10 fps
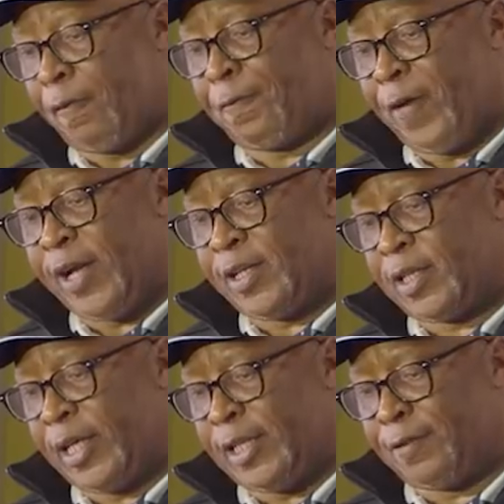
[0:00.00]

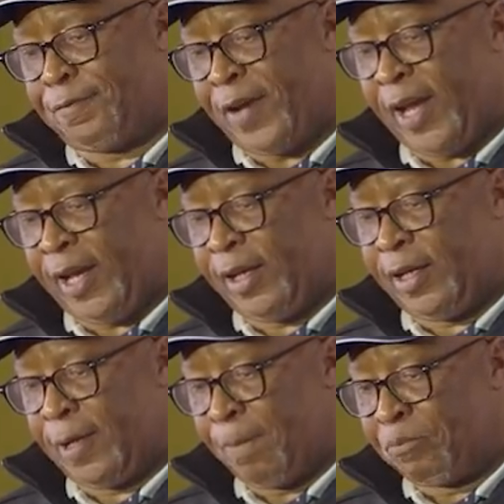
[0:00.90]
offense is
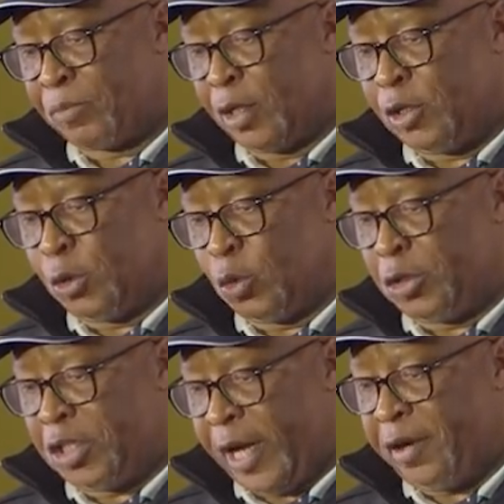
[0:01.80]
vague, too
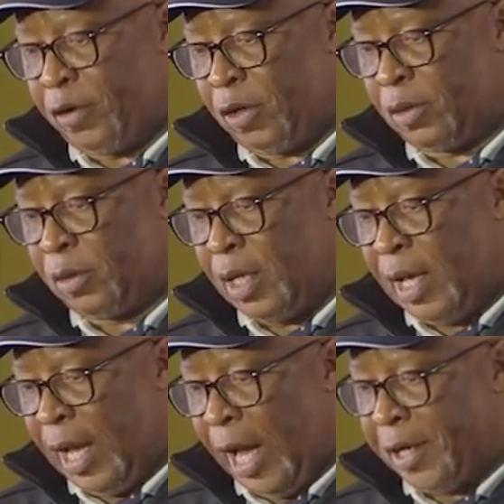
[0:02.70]
general,
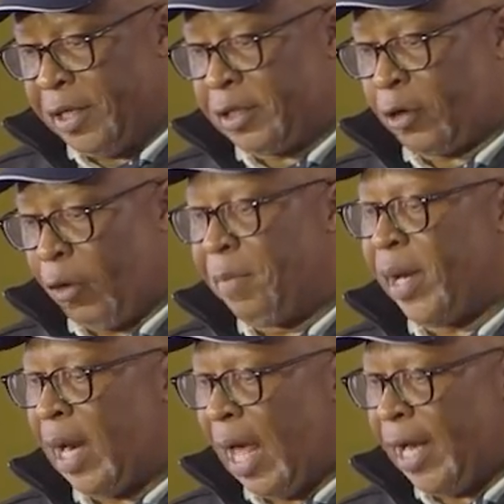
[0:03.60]
and it
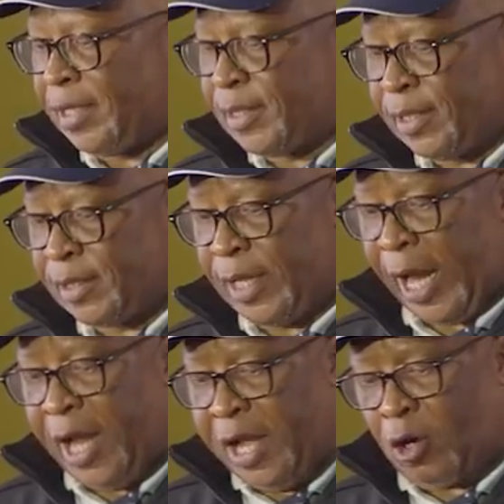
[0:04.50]
criminalizes
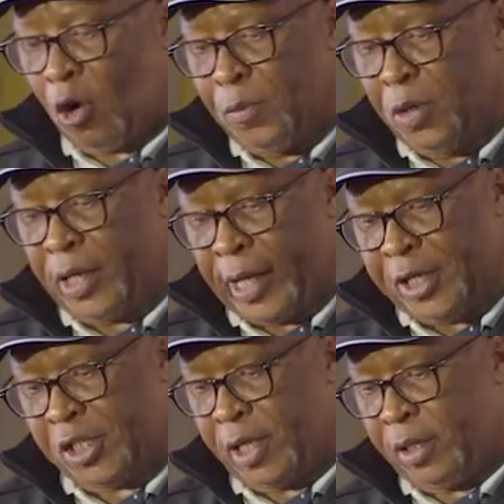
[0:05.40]
any
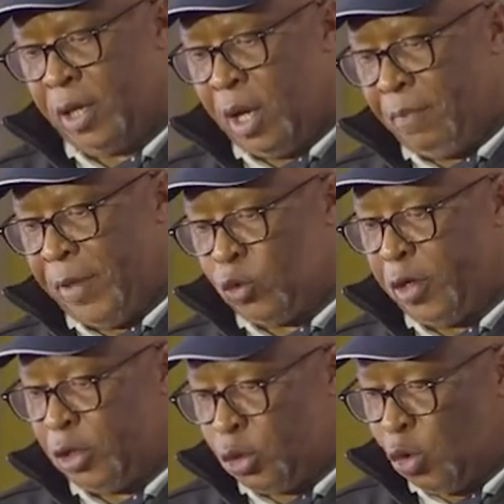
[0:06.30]
communication
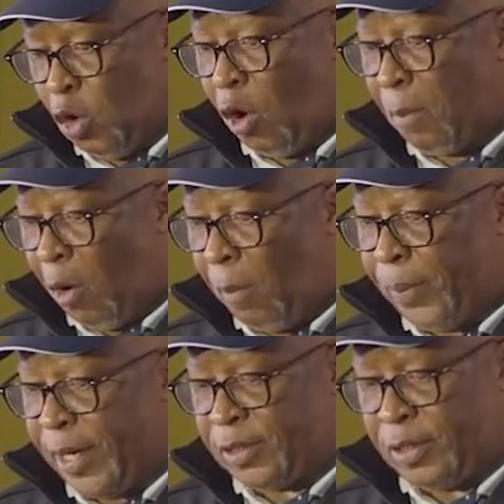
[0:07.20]
between two or more
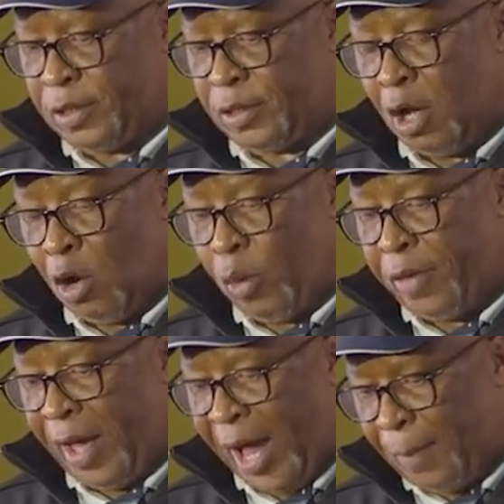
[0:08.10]
persons,
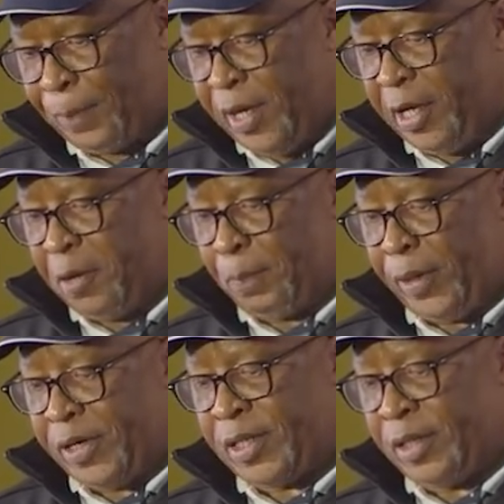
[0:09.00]
whether happening in
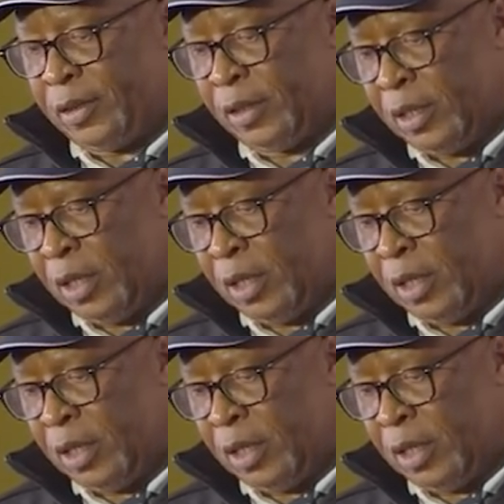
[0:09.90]
person